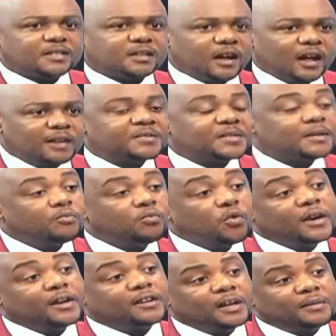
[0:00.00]
This helps
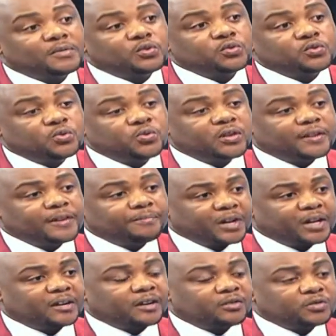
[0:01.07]
them when it comes to doing
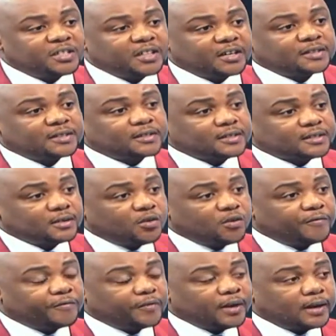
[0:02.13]
the background checks
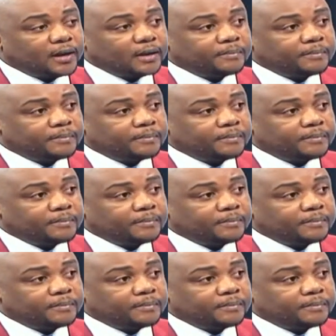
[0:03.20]
of